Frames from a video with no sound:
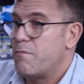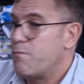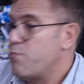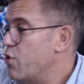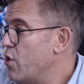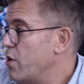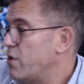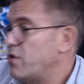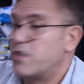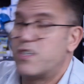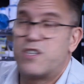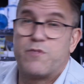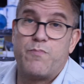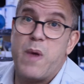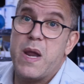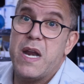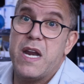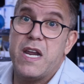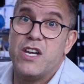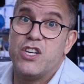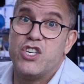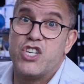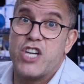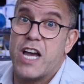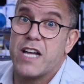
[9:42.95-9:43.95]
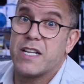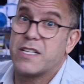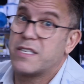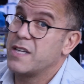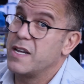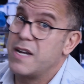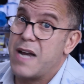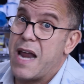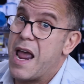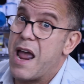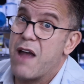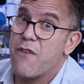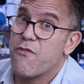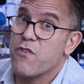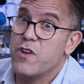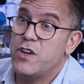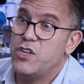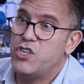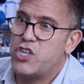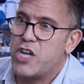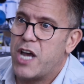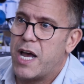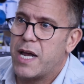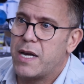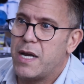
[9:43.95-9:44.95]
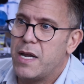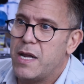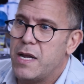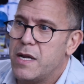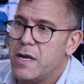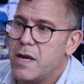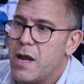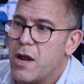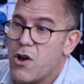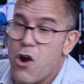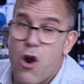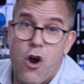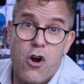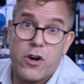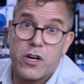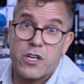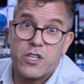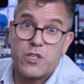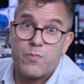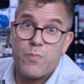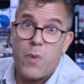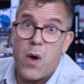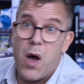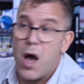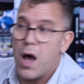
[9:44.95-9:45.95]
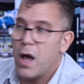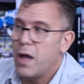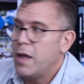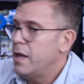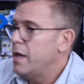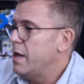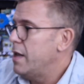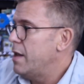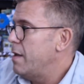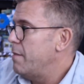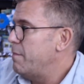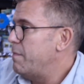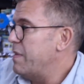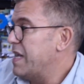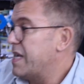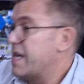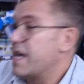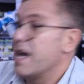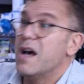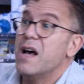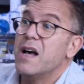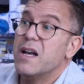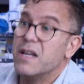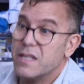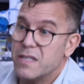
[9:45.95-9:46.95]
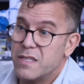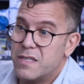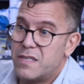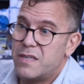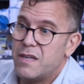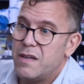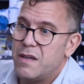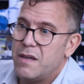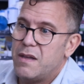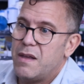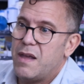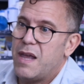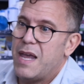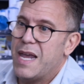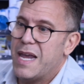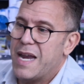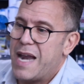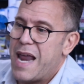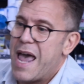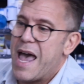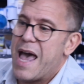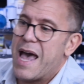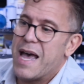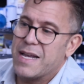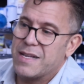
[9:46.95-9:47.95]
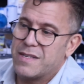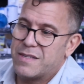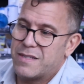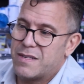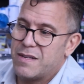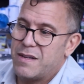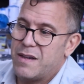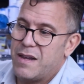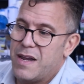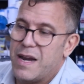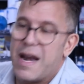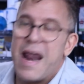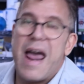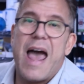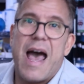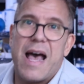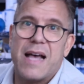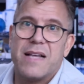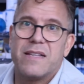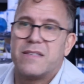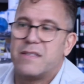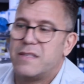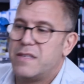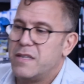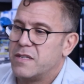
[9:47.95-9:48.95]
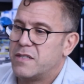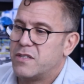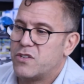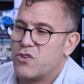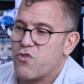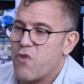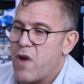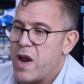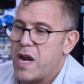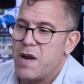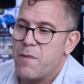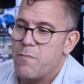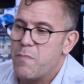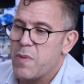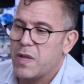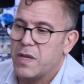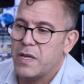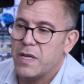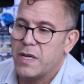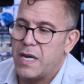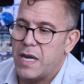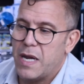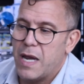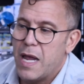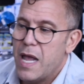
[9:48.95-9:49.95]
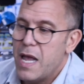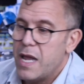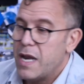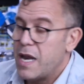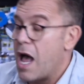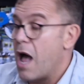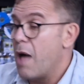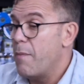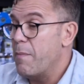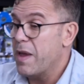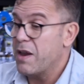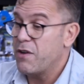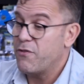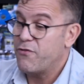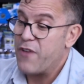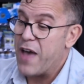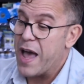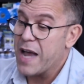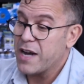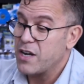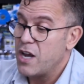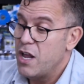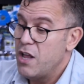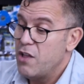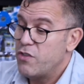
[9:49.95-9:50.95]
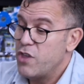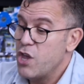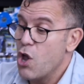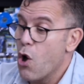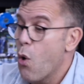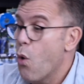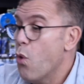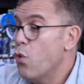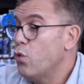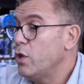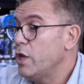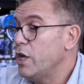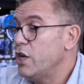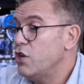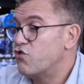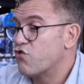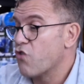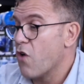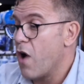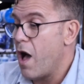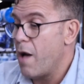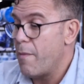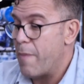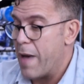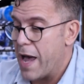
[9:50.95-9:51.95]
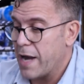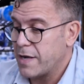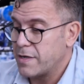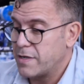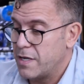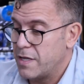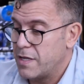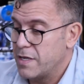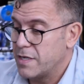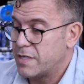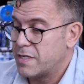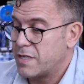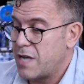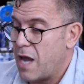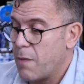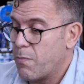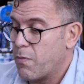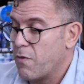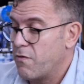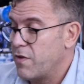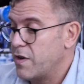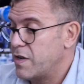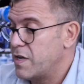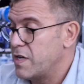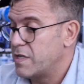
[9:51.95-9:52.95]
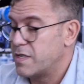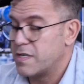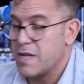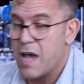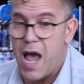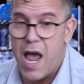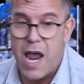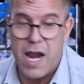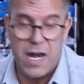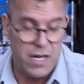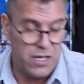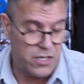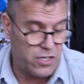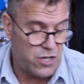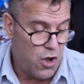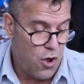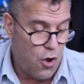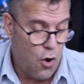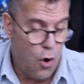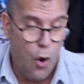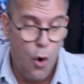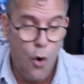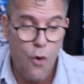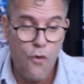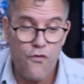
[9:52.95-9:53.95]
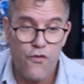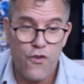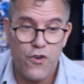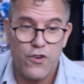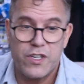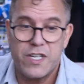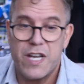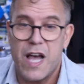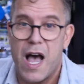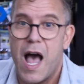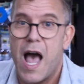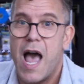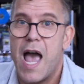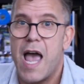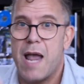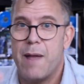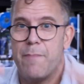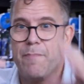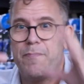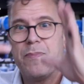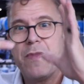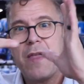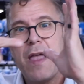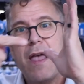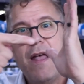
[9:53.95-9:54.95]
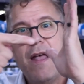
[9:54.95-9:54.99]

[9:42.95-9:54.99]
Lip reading: put spinning jets on every jet in an Arctic spa, because it has this great ability. Now, in fact, the only drawback to this type of a design is, over time,